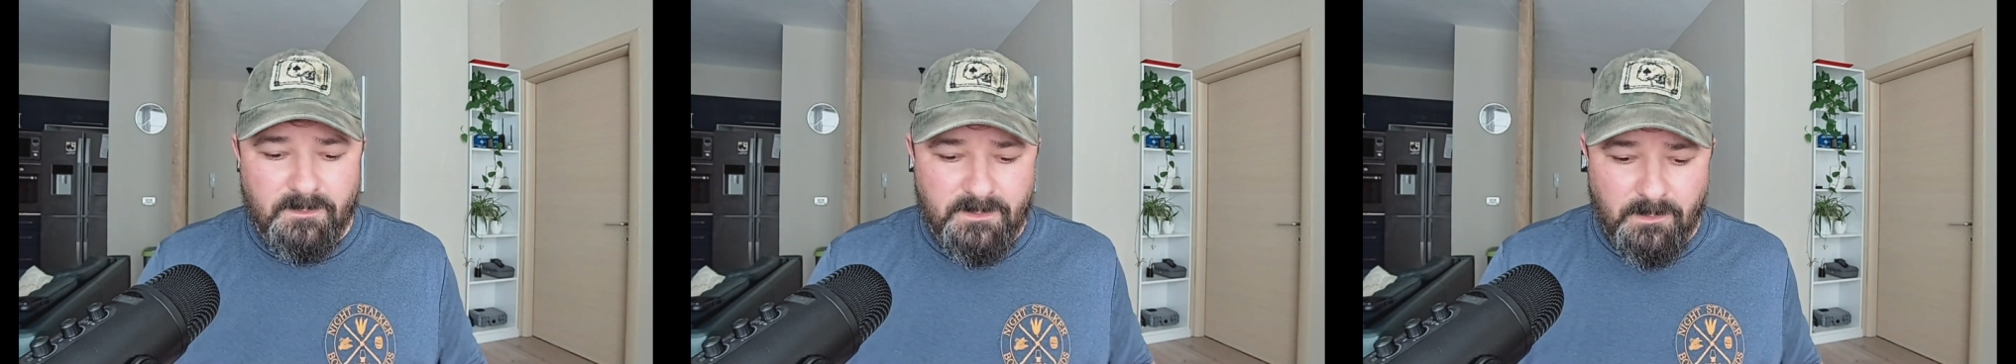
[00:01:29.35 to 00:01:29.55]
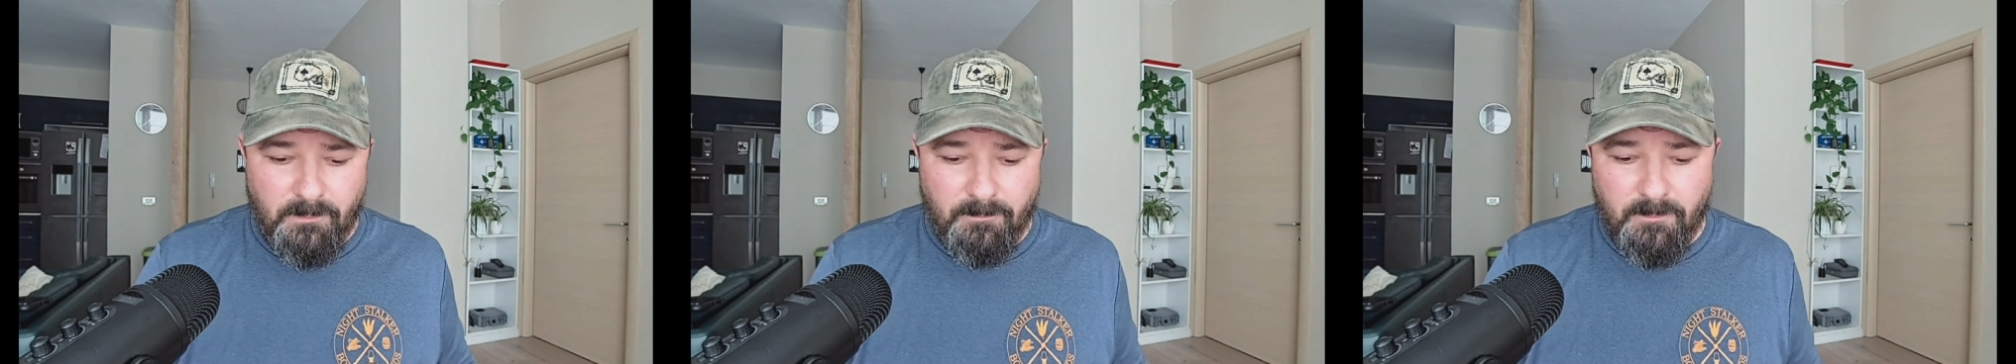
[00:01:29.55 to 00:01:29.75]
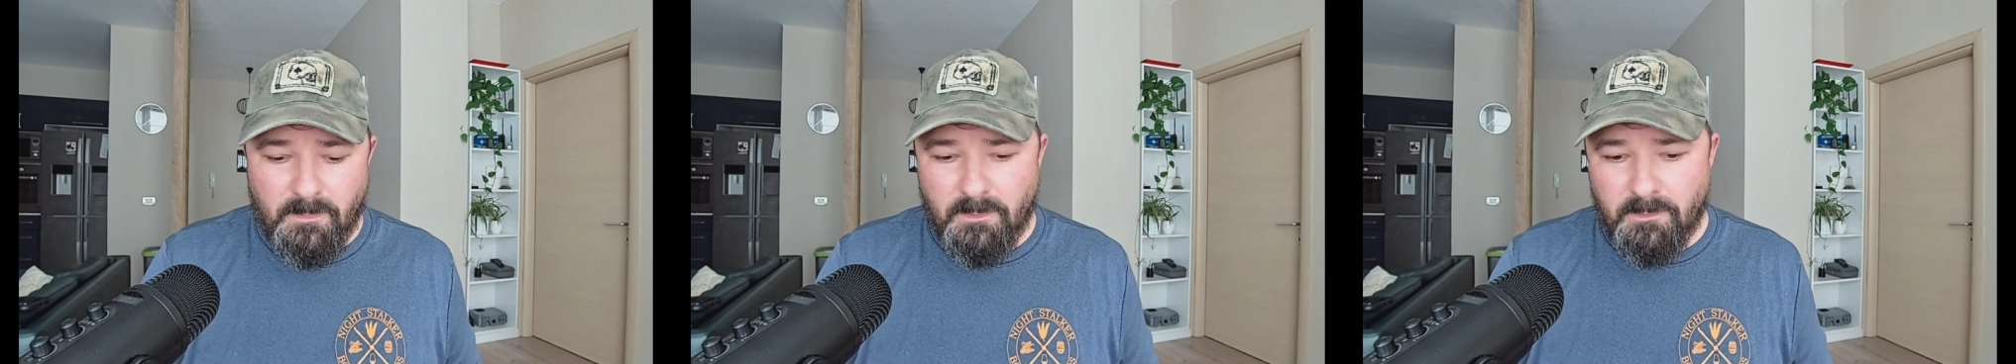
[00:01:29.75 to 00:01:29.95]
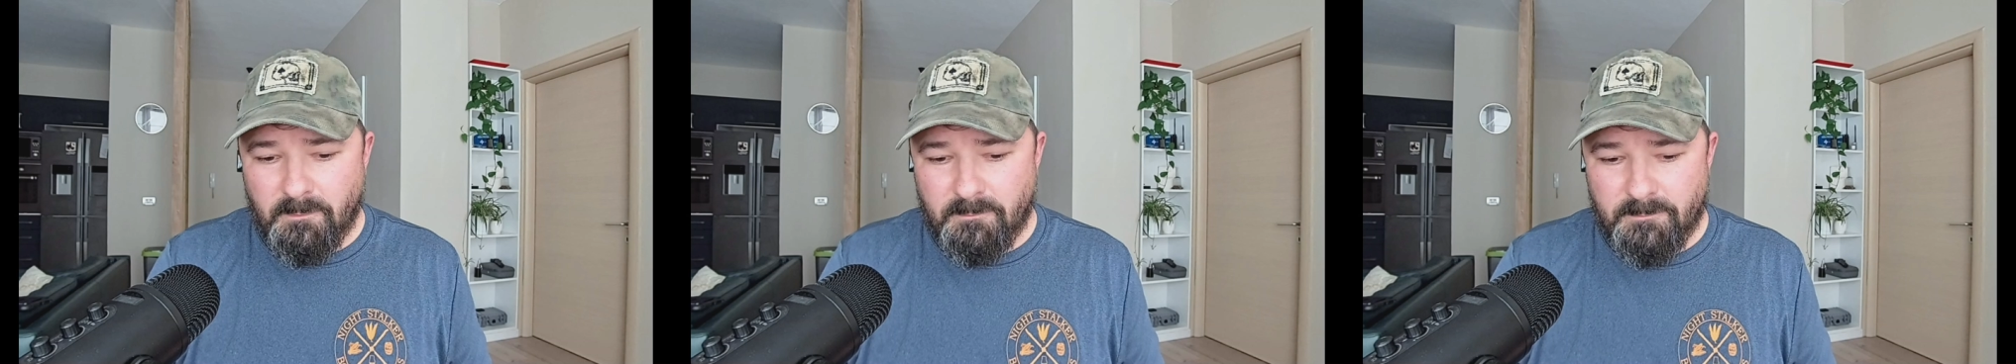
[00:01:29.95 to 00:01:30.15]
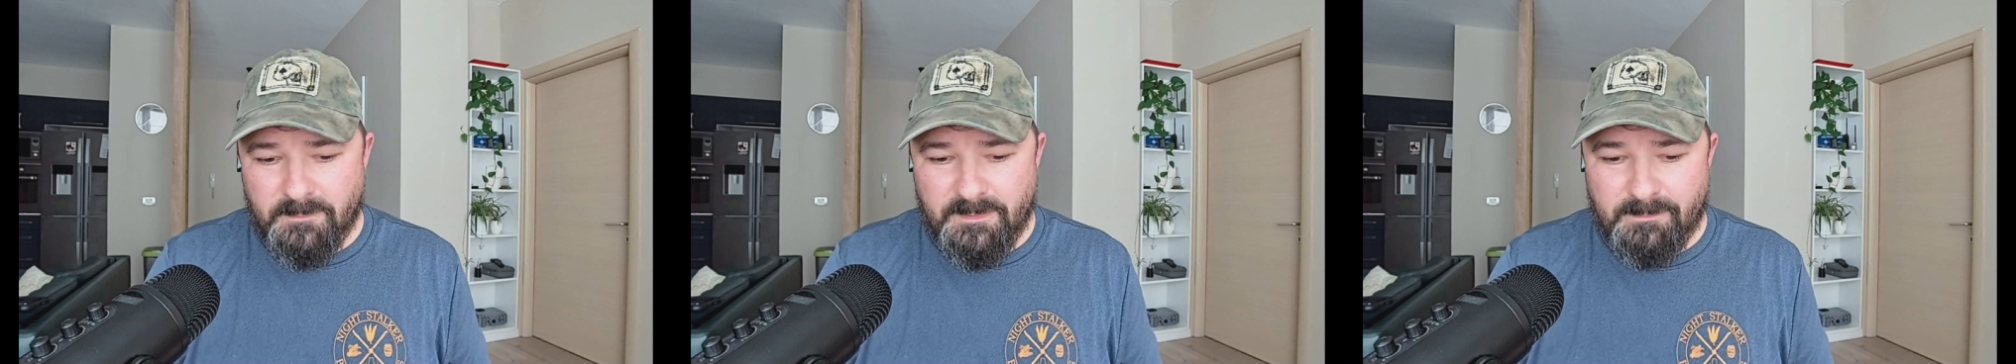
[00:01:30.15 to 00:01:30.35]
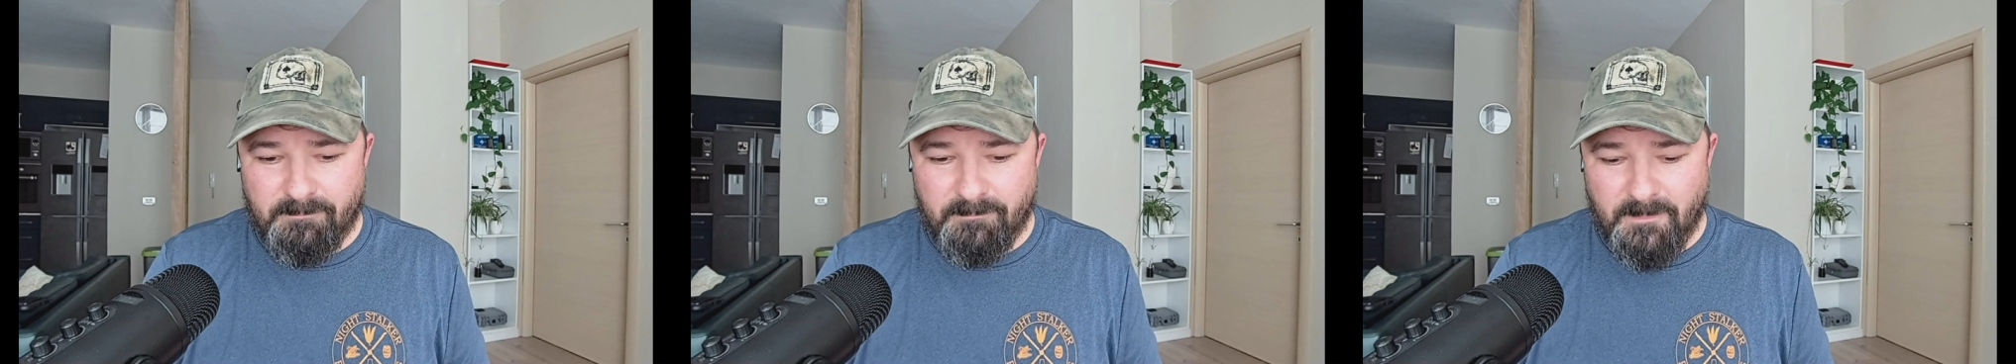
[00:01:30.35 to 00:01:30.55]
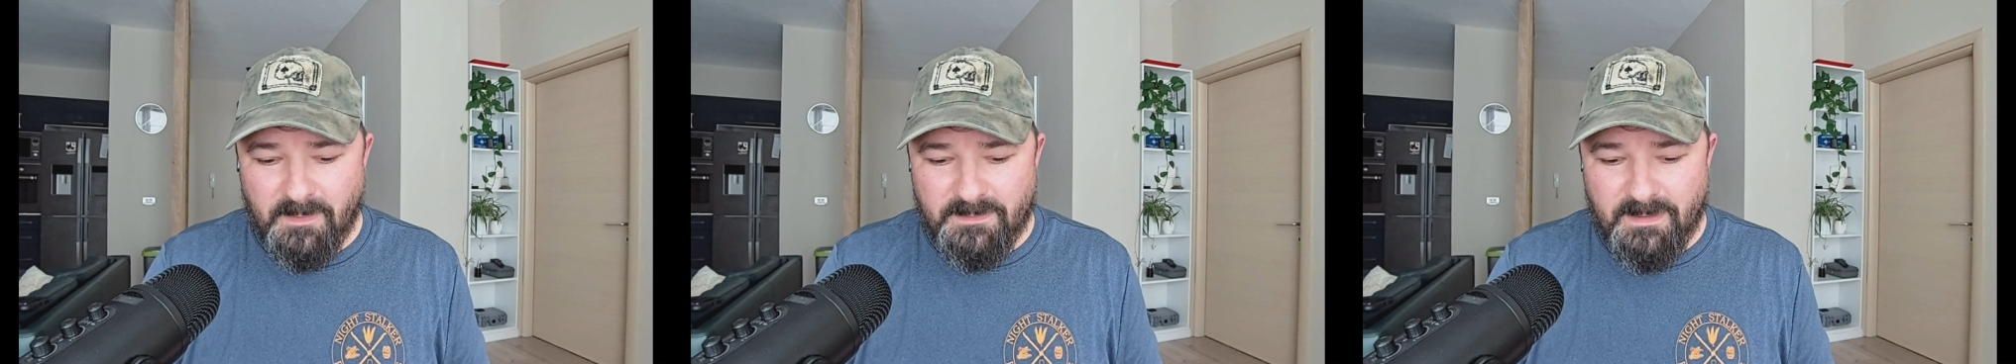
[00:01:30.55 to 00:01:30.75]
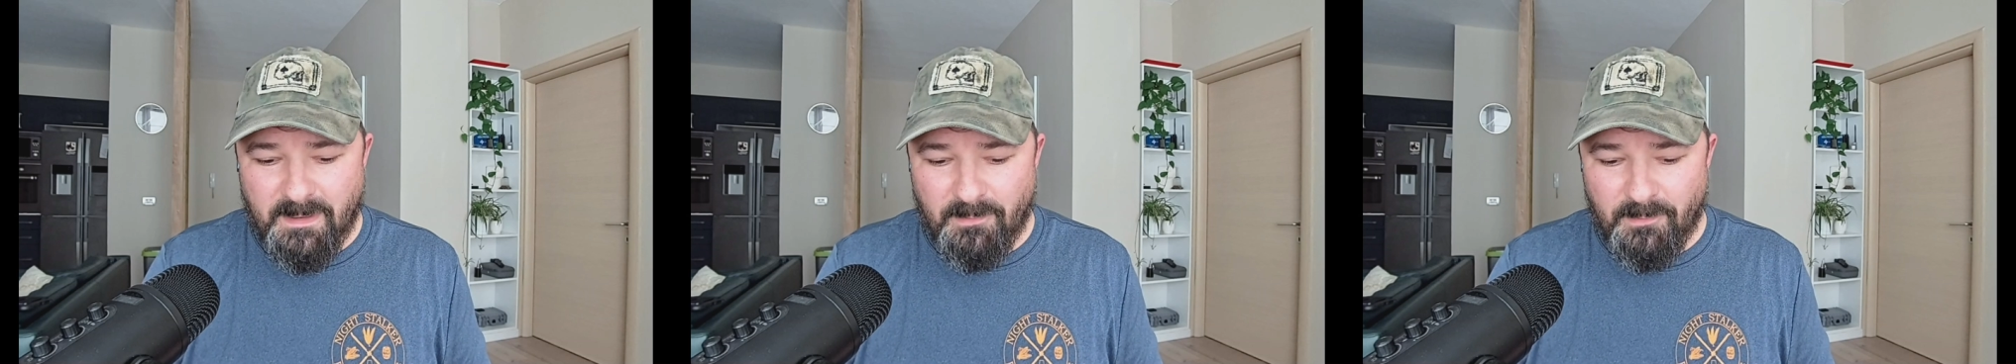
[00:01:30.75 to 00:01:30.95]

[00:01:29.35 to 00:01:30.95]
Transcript: So Let's take a